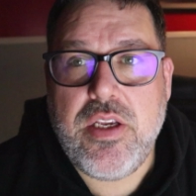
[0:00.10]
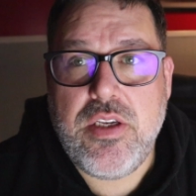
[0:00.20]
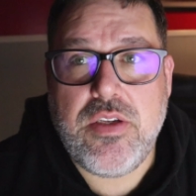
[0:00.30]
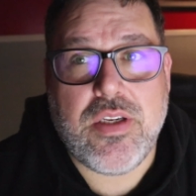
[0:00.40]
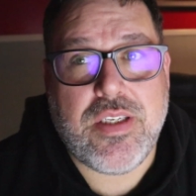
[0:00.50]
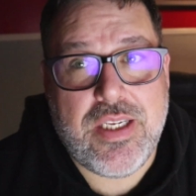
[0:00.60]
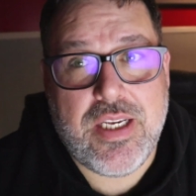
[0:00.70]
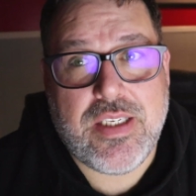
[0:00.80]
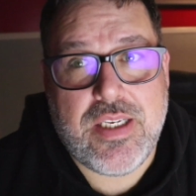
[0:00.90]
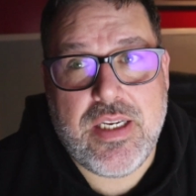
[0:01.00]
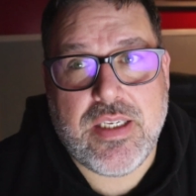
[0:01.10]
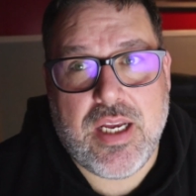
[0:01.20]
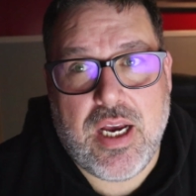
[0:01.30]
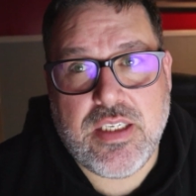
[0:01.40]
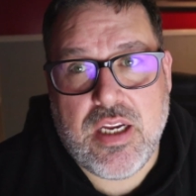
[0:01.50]
using CNC
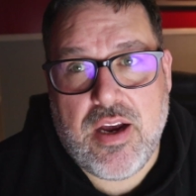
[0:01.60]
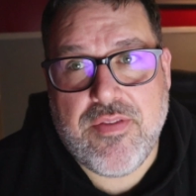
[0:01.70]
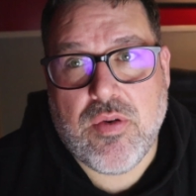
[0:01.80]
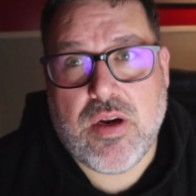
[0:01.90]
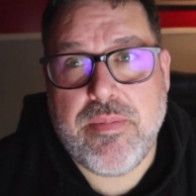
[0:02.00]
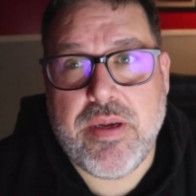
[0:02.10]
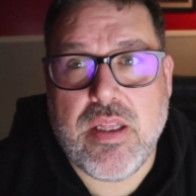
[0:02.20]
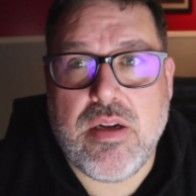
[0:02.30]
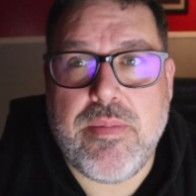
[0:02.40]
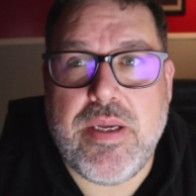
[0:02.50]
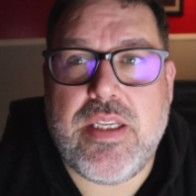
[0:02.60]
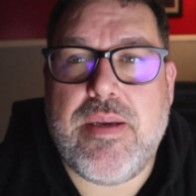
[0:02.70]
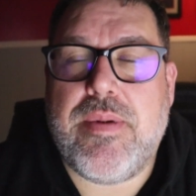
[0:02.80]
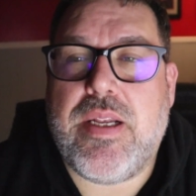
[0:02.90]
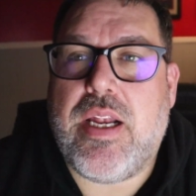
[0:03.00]
design software can be a little bit
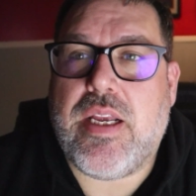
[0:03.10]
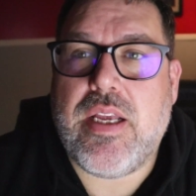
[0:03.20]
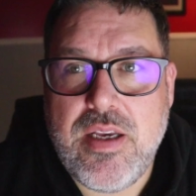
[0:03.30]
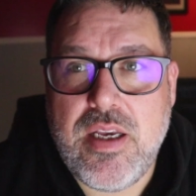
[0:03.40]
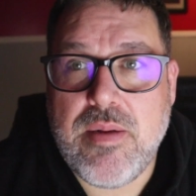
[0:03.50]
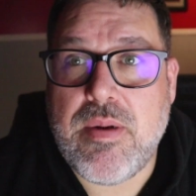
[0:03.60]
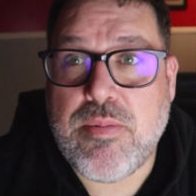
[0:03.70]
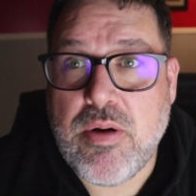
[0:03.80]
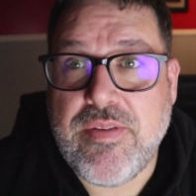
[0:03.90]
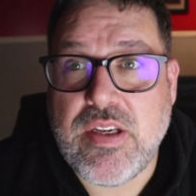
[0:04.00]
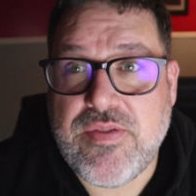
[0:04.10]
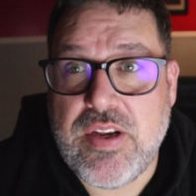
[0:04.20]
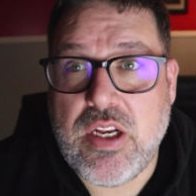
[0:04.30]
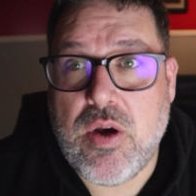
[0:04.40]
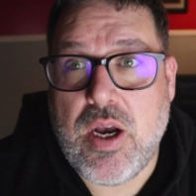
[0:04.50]
intimidating. In my previous
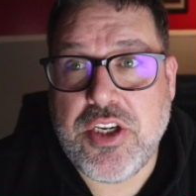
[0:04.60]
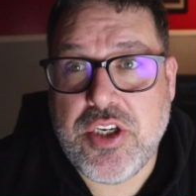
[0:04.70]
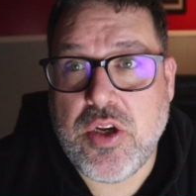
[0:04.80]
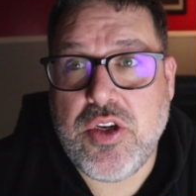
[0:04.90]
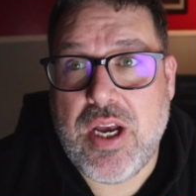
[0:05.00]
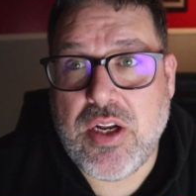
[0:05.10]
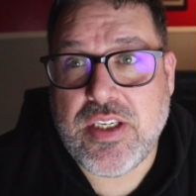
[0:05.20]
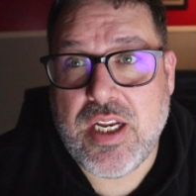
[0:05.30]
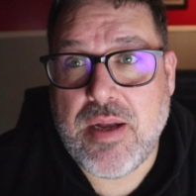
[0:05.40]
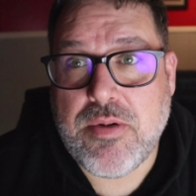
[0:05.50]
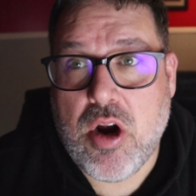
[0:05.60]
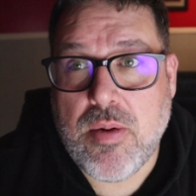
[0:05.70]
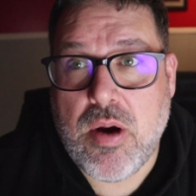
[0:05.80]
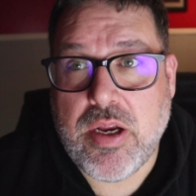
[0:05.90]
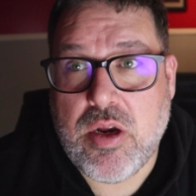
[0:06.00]
video, I showed you how to set up
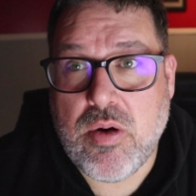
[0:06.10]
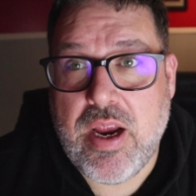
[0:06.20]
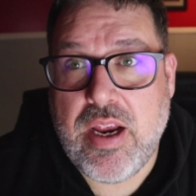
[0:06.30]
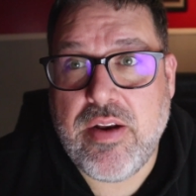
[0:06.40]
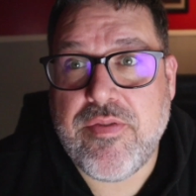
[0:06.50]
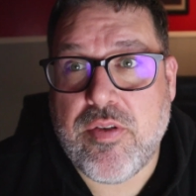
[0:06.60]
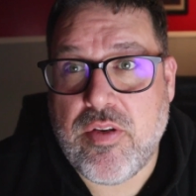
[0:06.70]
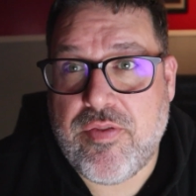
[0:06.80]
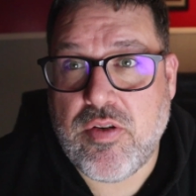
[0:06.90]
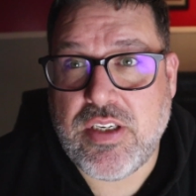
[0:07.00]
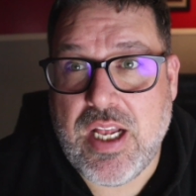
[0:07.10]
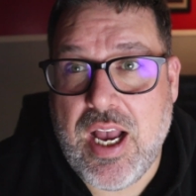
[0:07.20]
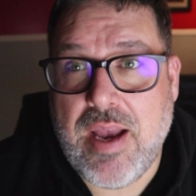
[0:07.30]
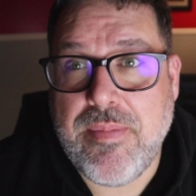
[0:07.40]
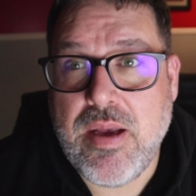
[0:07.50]
Carbide Create for the first
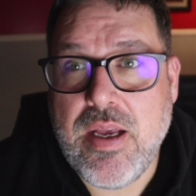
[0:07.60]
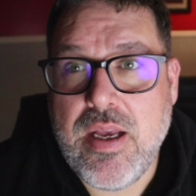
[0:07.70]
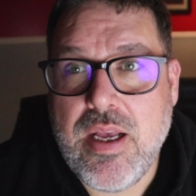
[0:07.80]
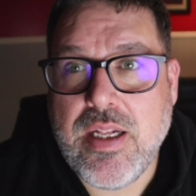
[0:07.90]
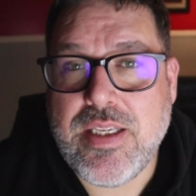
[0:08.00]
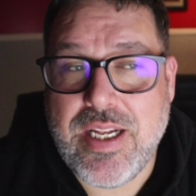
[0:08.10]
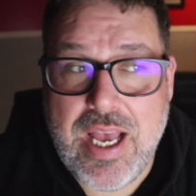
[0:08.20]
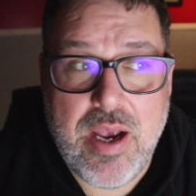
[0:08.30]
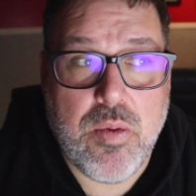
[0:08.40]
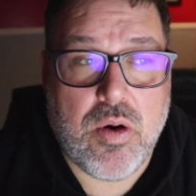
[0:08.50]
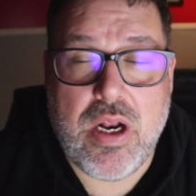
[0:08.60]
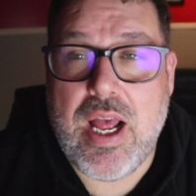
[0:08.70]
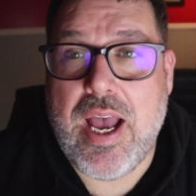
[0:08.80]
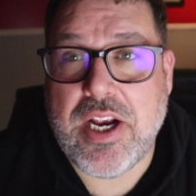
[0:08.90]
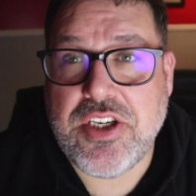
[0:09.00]
time. Today, we're going to
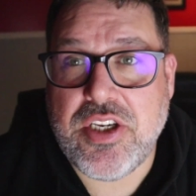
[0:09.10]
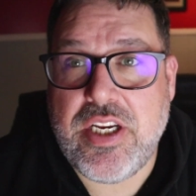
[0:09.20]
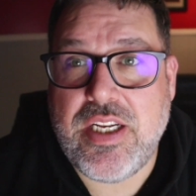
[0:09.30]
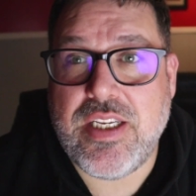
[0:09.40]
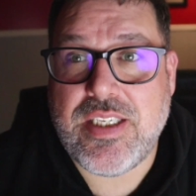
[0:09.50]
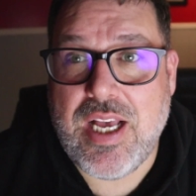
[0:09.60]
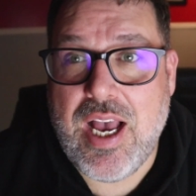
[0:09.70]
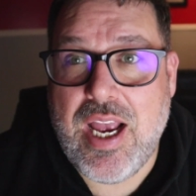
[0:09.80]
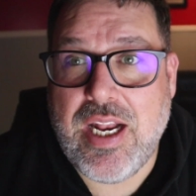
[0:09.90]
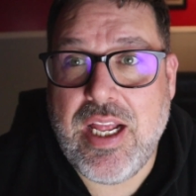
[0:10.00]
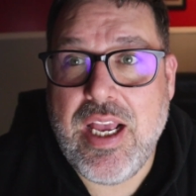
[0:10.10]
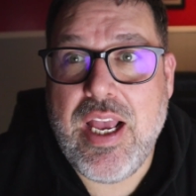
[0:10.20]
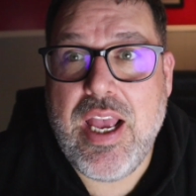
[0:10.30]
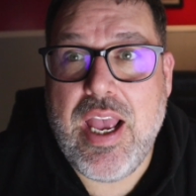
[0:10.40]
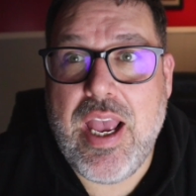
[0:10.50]
actually design
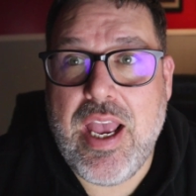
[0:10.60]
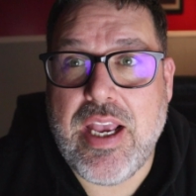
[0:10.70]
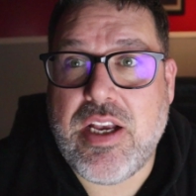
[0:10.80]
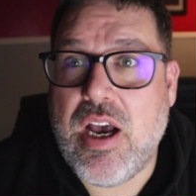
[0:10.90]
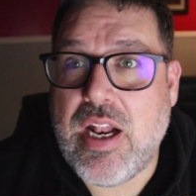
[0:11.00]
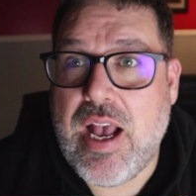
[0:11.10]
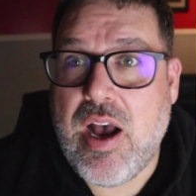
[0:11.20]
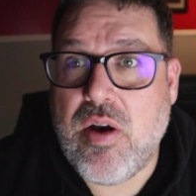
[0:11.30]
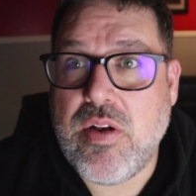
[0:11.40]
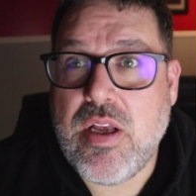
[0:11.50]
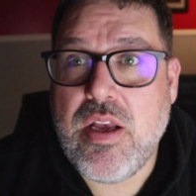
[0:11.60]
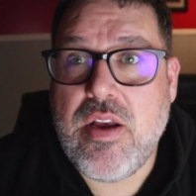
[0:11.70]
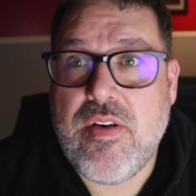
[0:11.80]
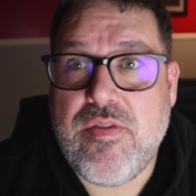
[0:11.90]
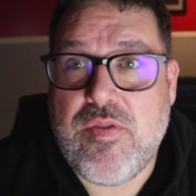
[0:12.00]
a cutout
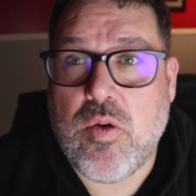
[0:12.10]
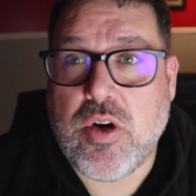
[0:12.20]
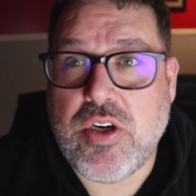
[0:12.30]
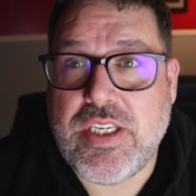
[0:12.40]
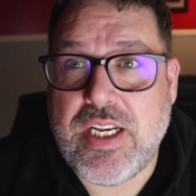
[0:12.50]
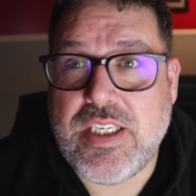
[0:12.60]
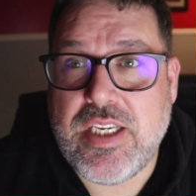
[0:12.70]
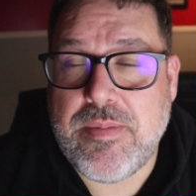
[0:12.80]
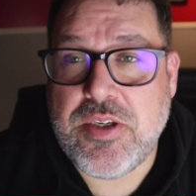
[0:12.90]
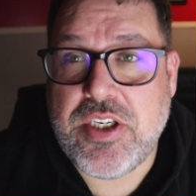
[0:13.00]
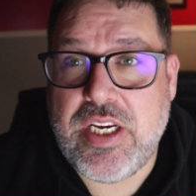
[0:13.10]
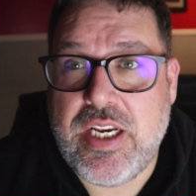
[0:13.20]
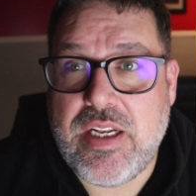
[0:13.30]
for your CNC machine.